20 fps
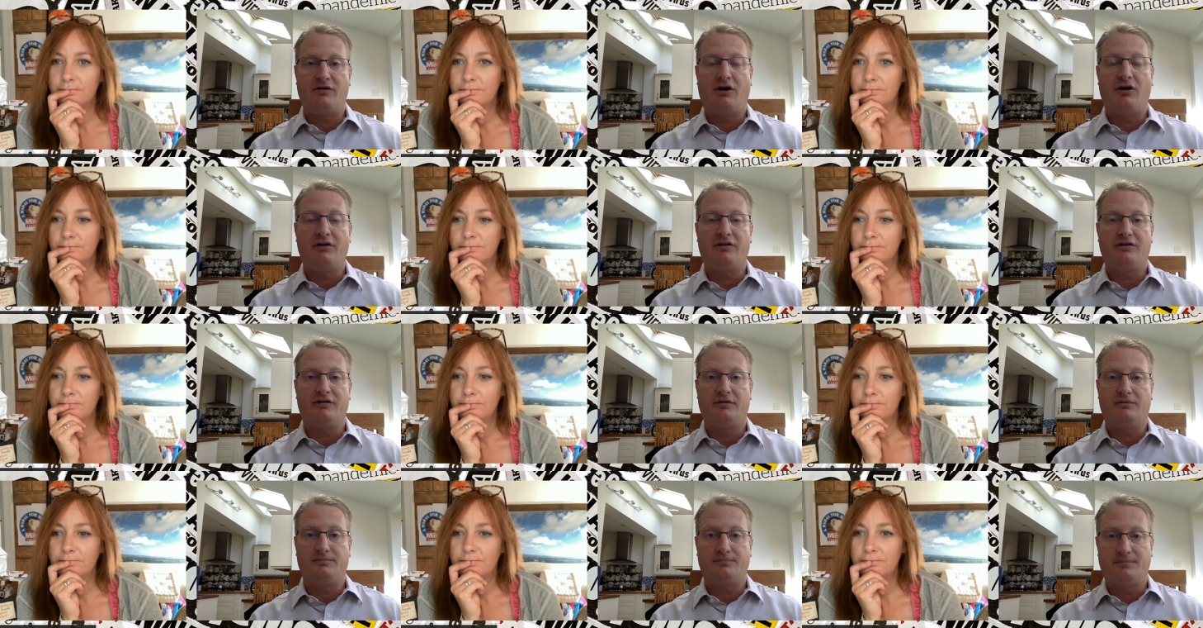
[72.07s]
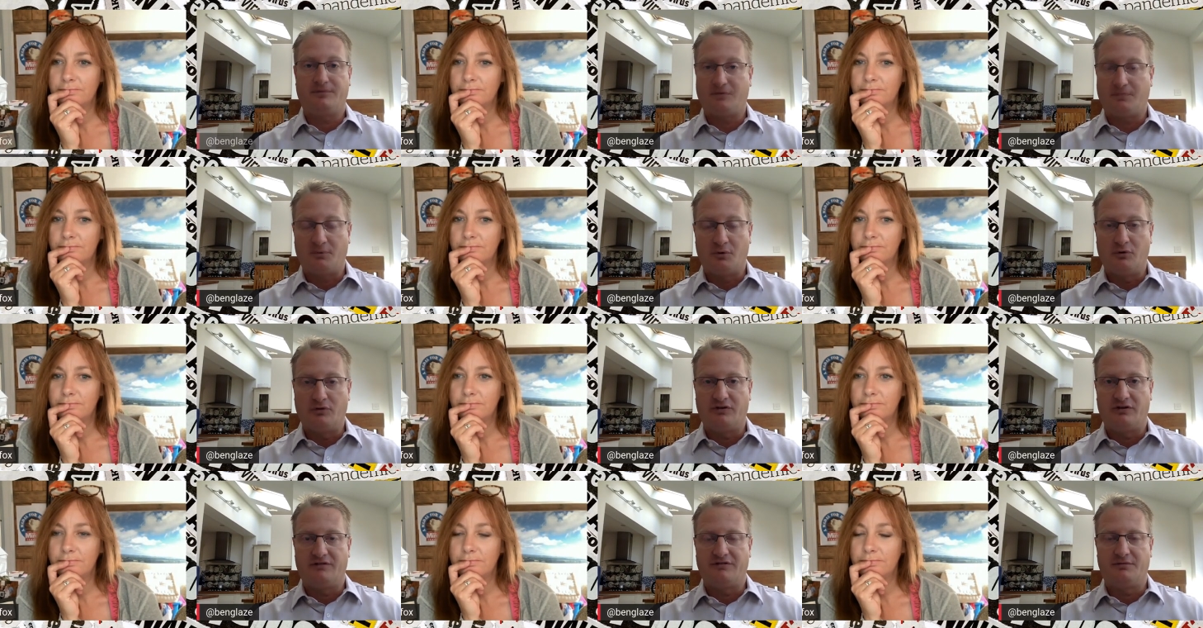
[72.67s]
Speaker 1: either
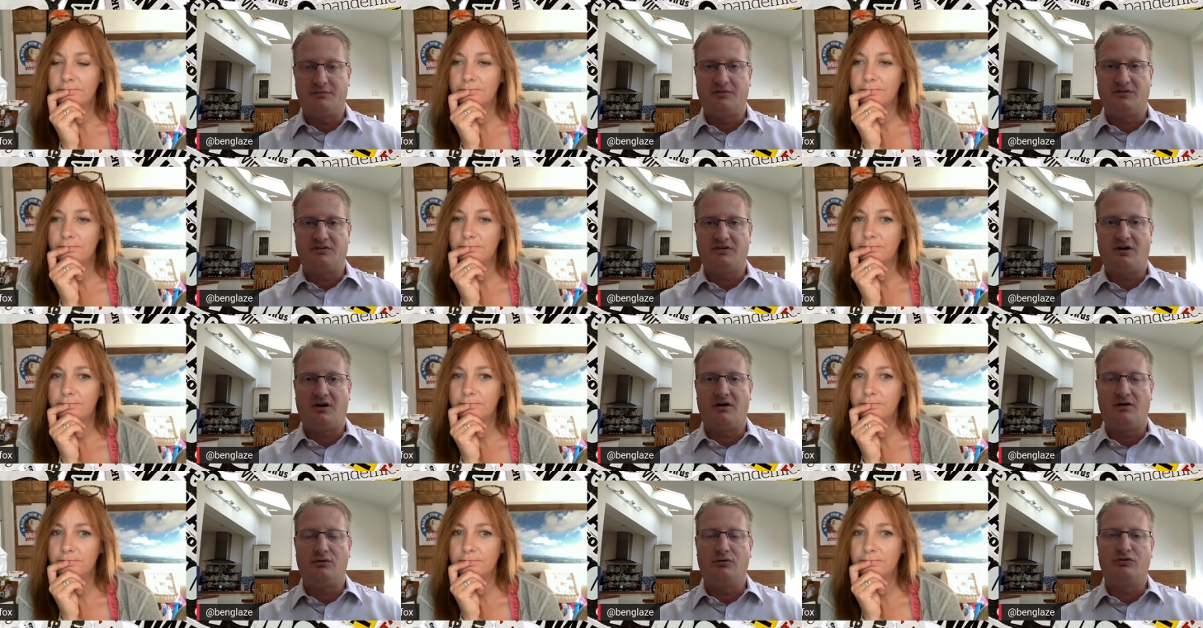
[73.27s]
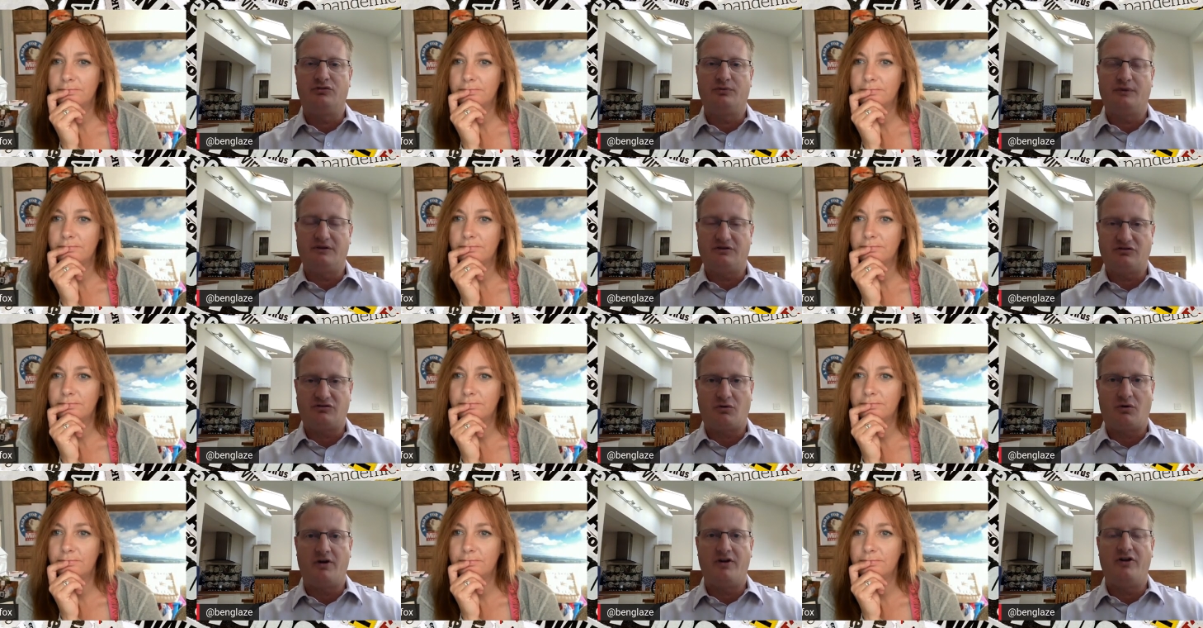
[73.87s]
supported her from the start or
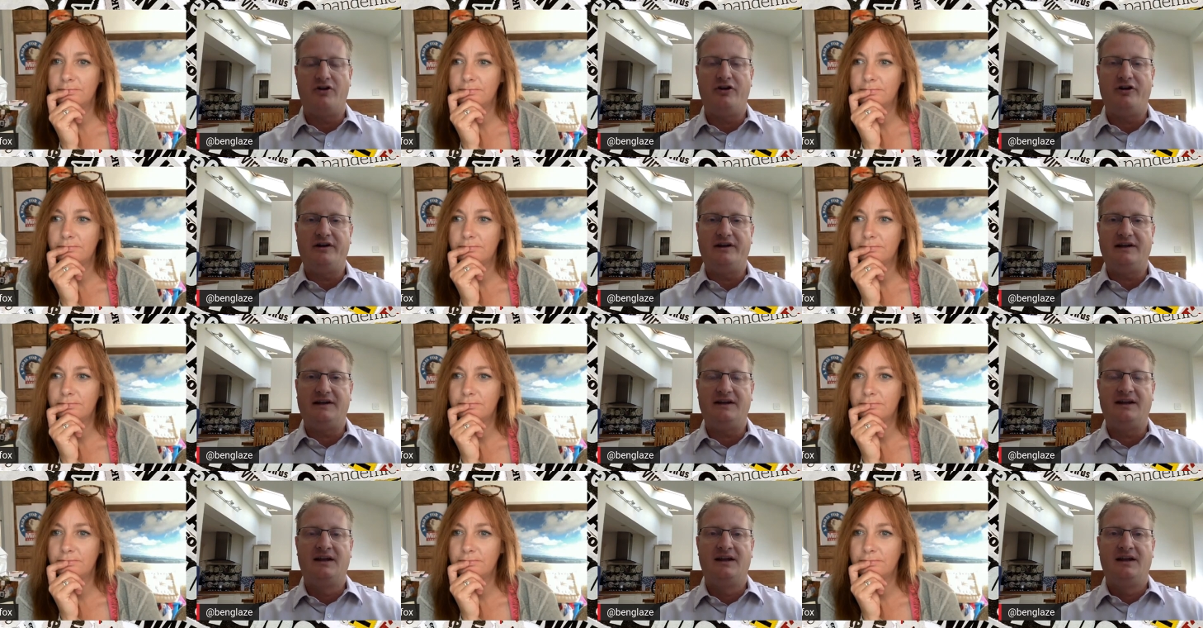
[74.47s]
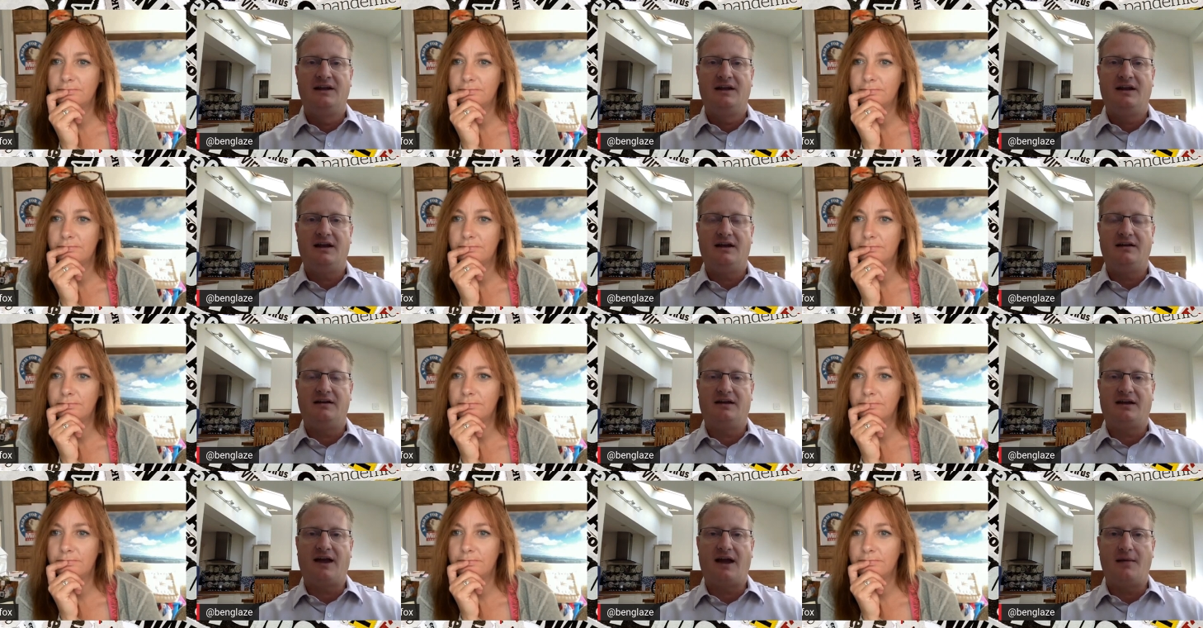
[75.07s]
switched quite early
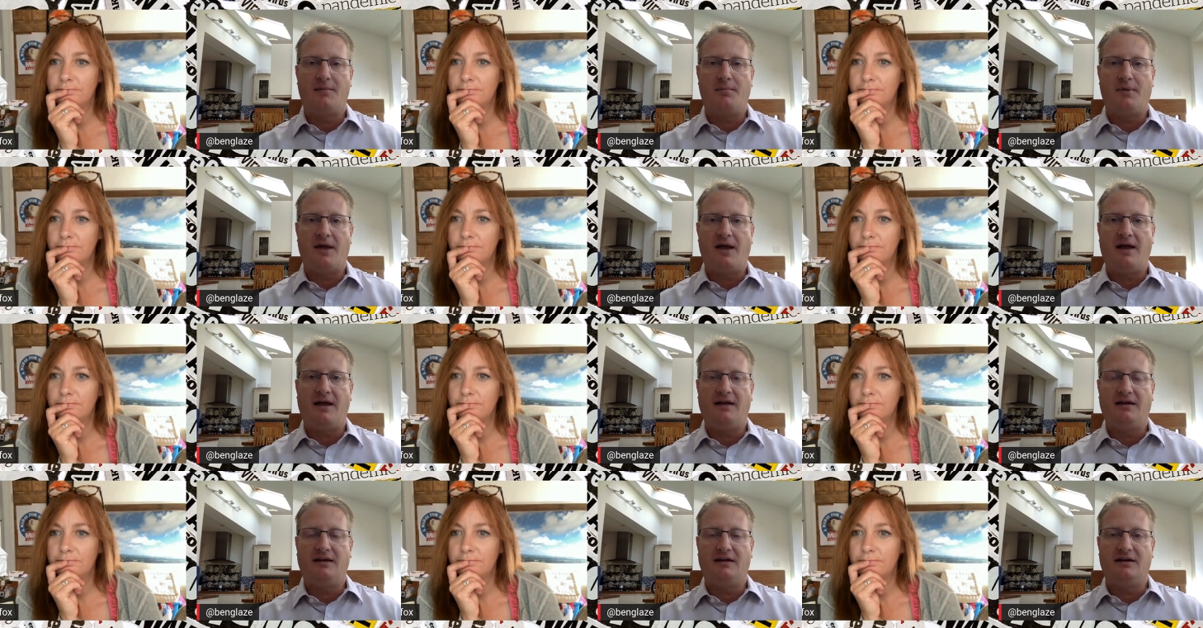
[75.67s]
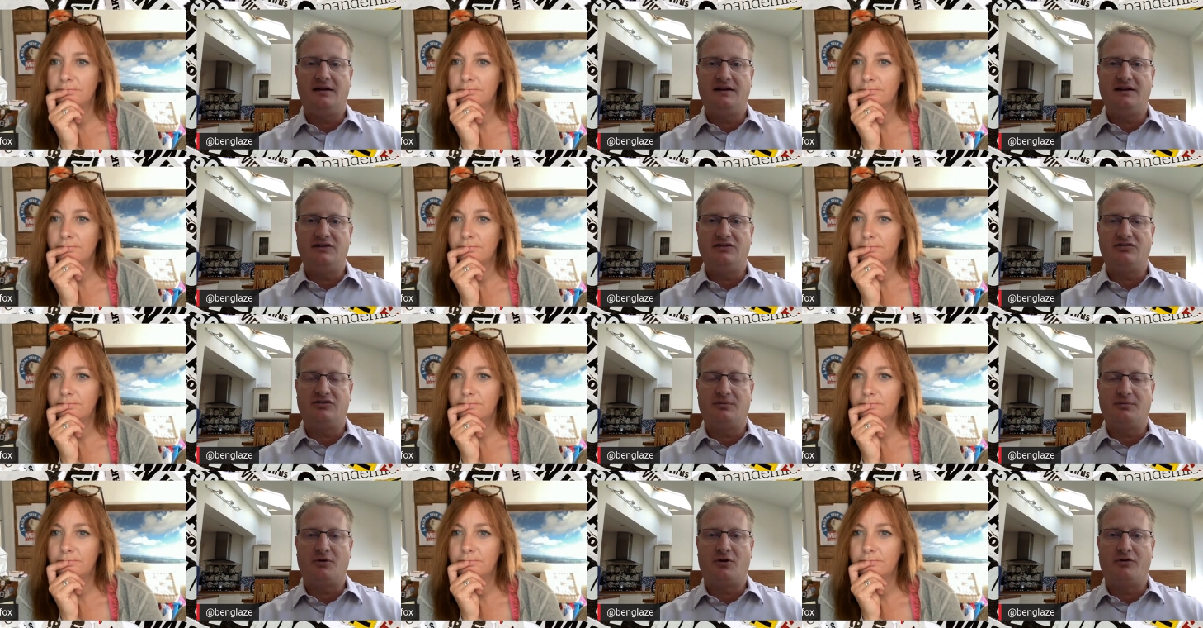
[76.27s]
in the campaign, the
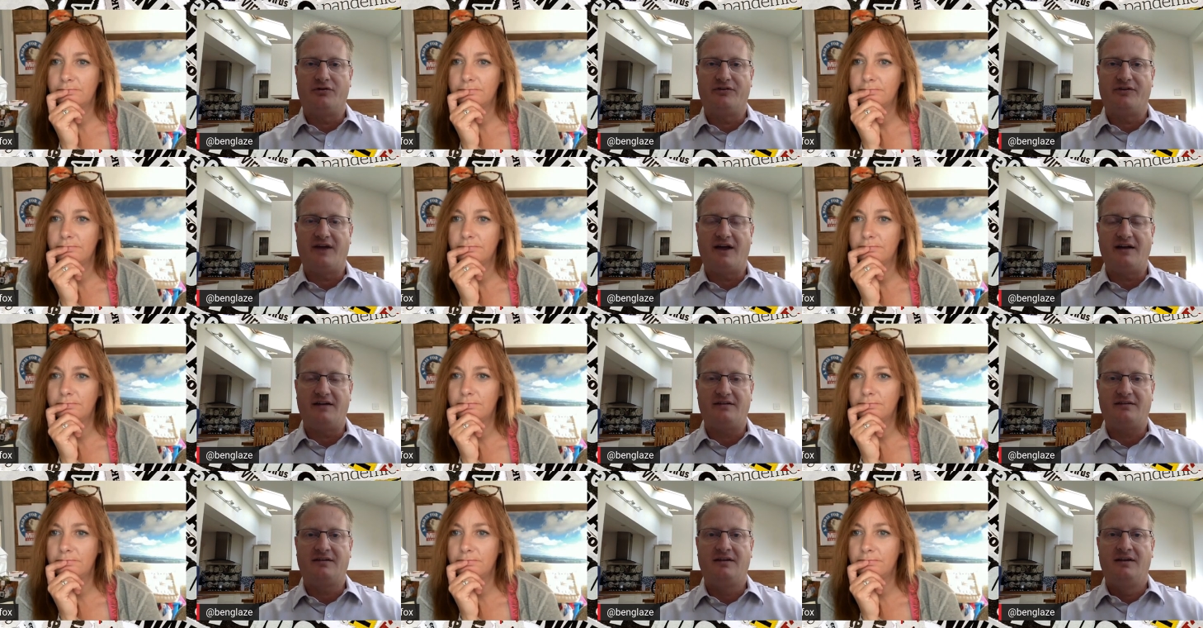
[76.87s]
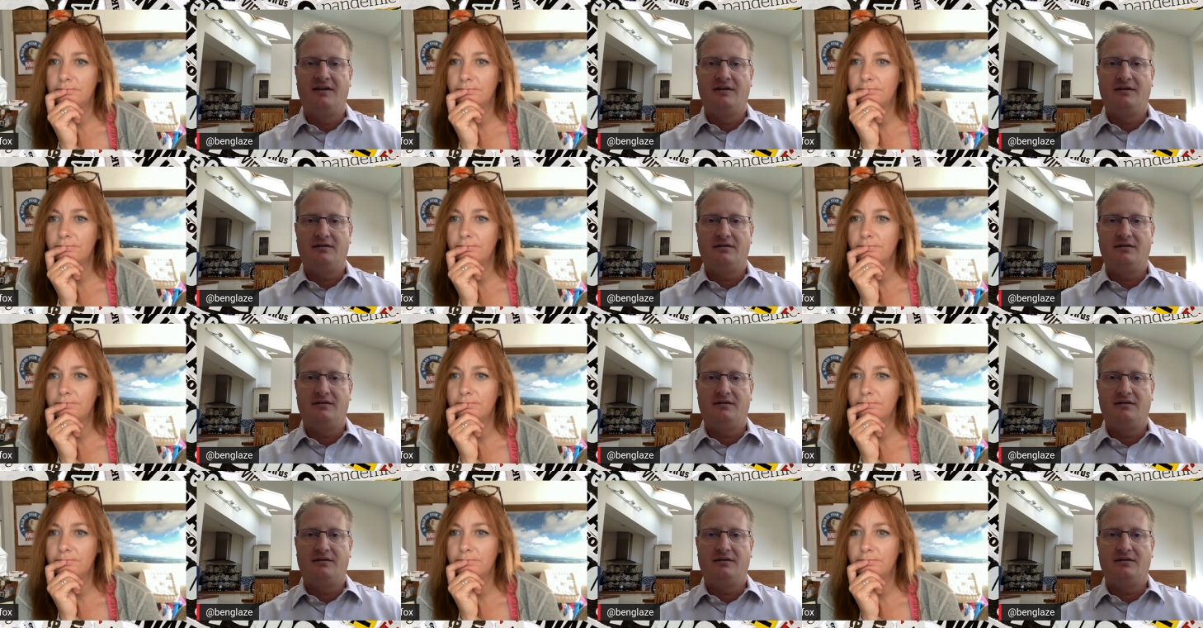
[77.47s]
leadership contest.